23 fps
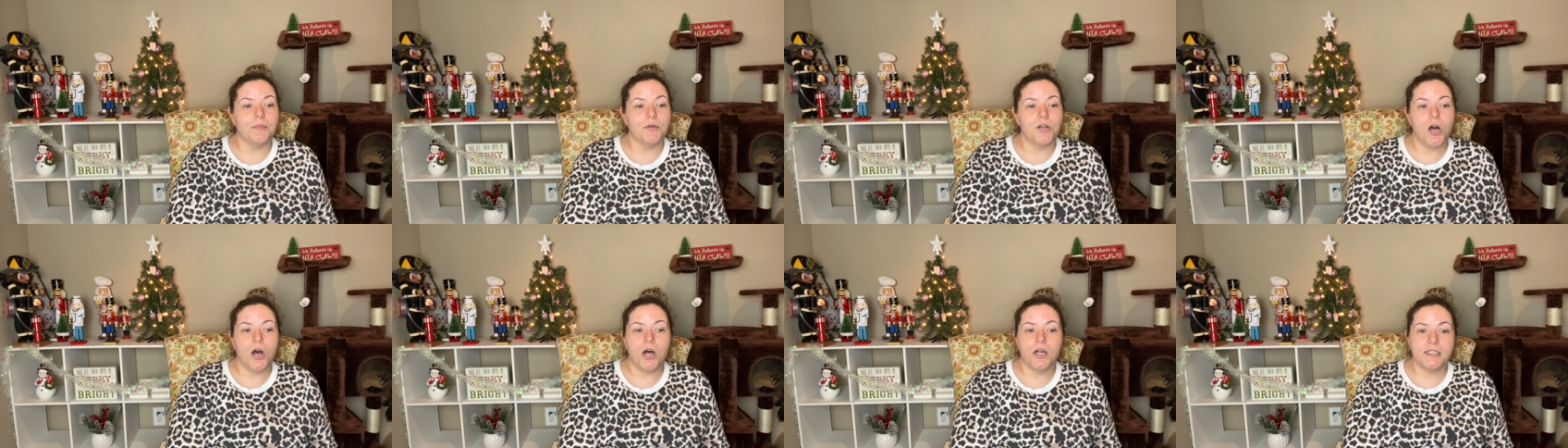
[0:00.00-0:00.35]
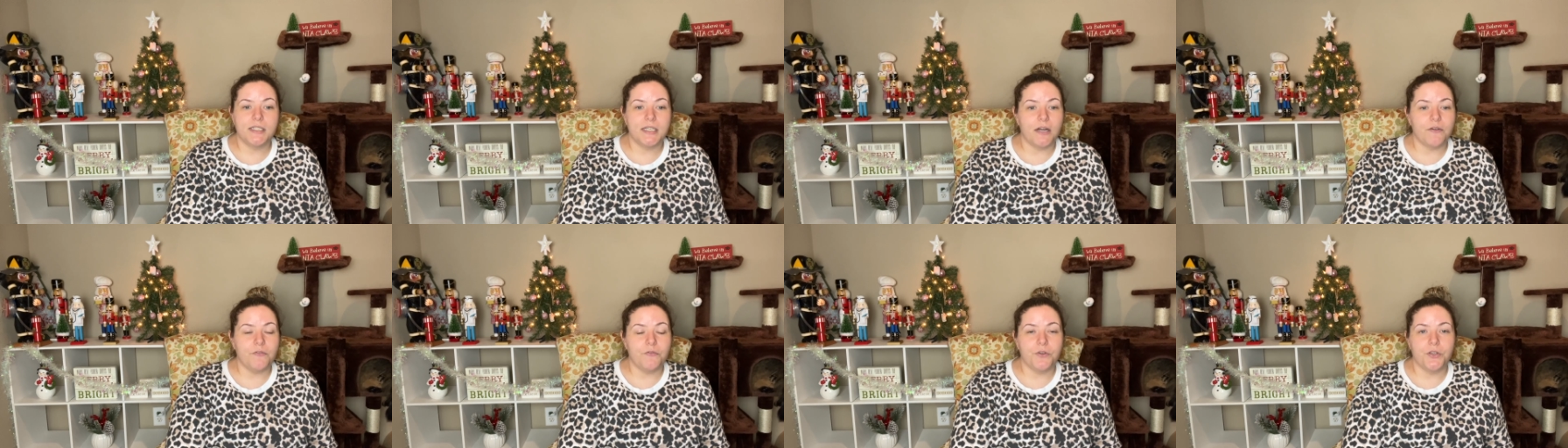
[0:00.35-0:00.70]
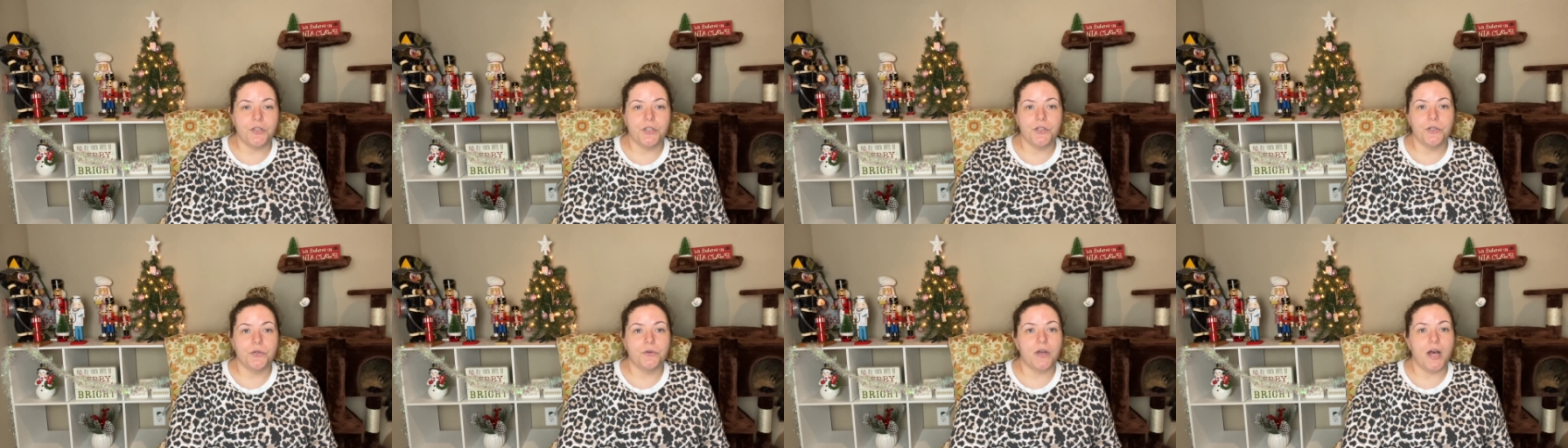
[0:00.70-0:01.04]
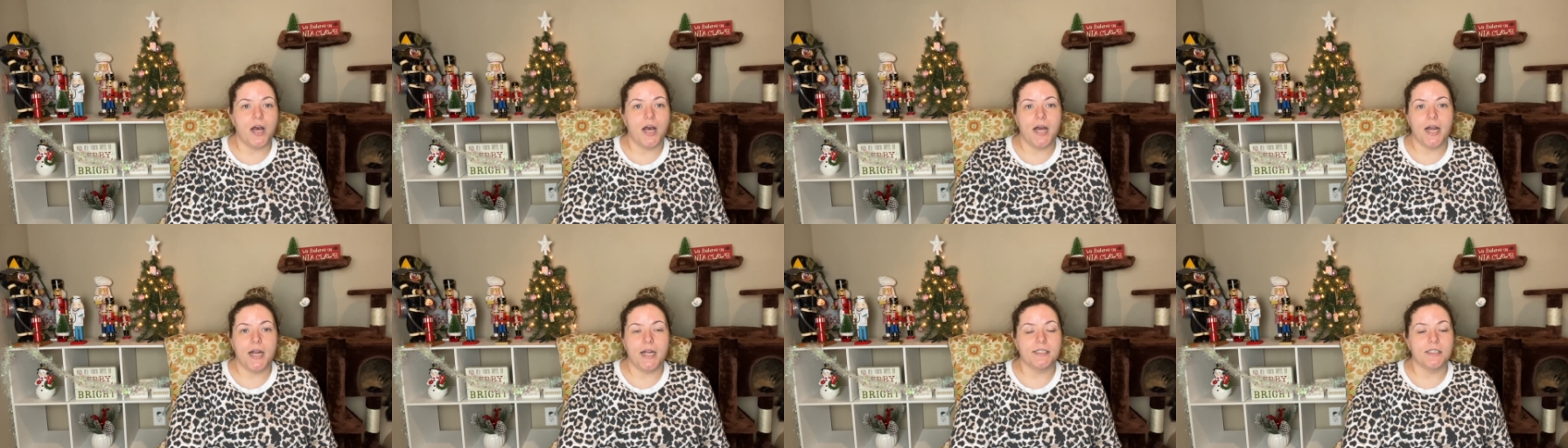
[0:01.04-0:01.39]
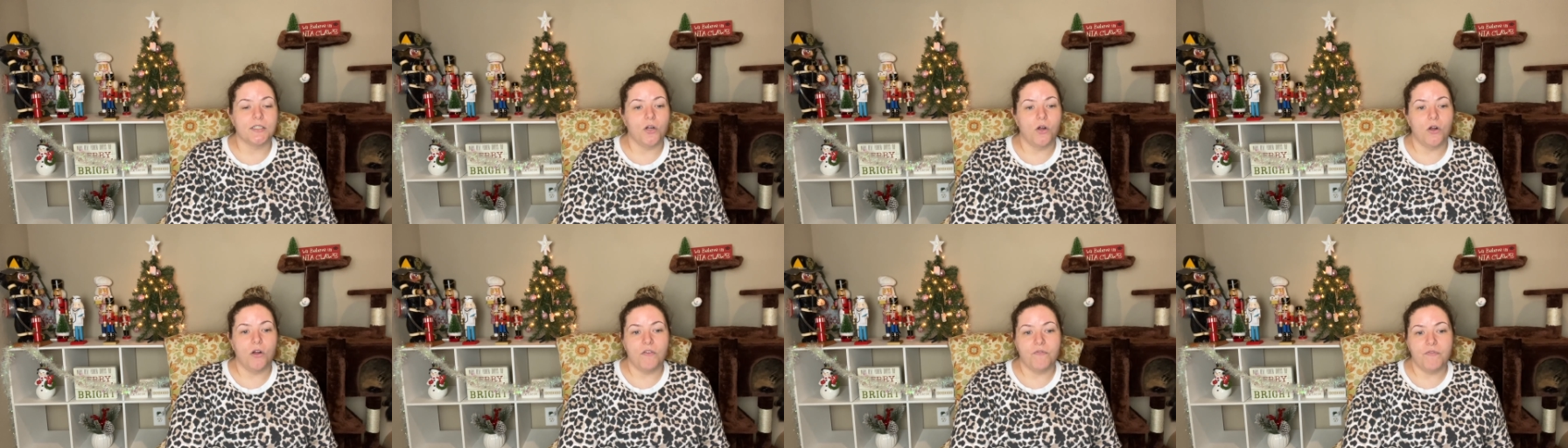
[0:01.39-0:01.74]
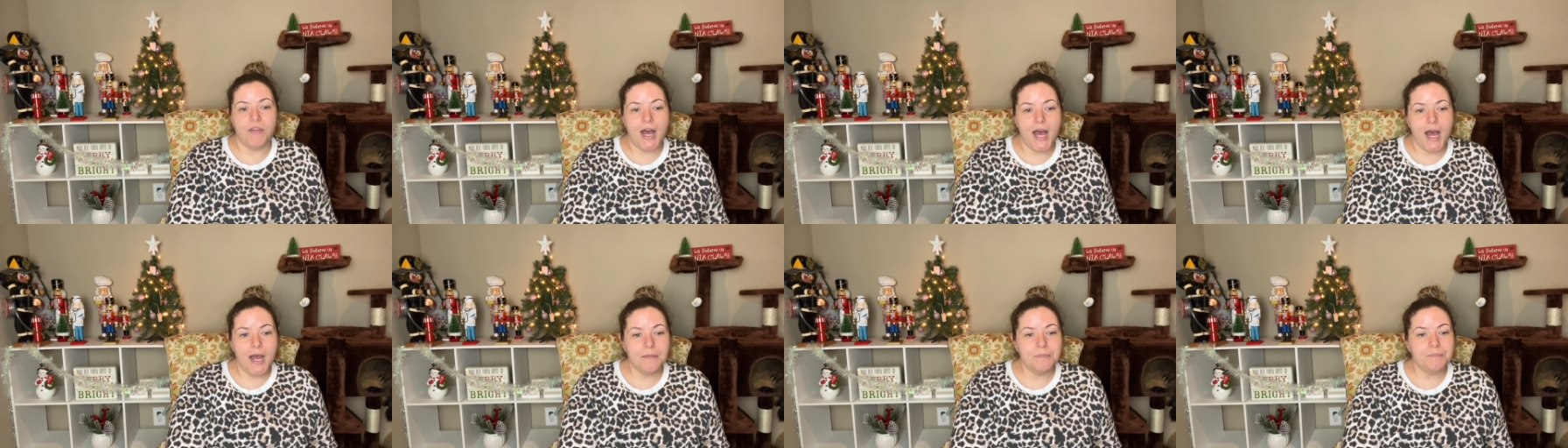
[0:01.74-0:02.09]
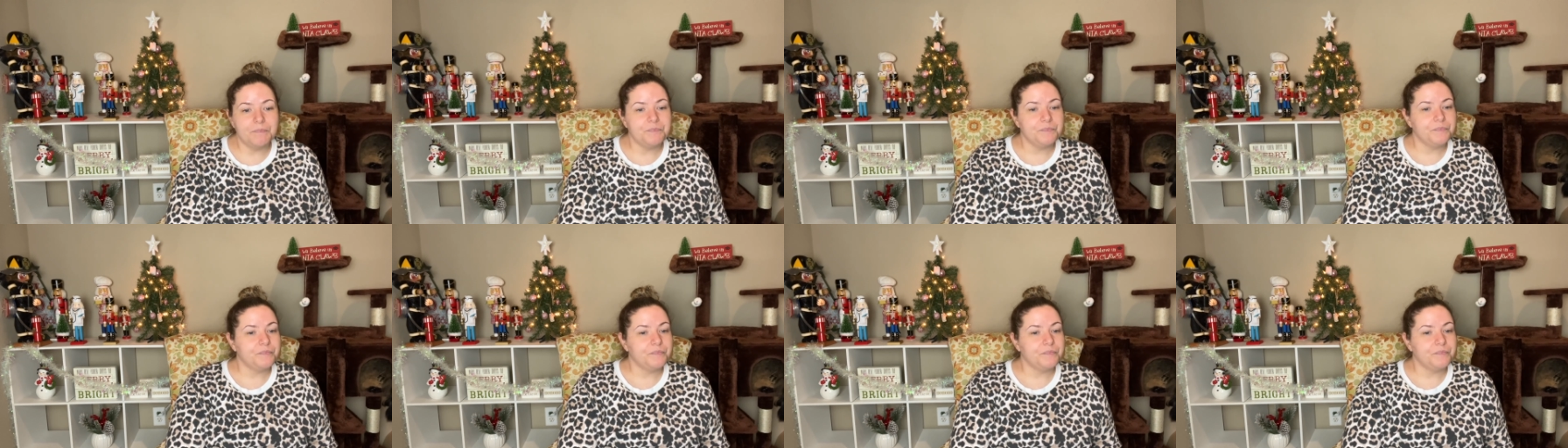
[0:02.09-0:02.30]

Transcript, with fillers: content out for you guys and all of that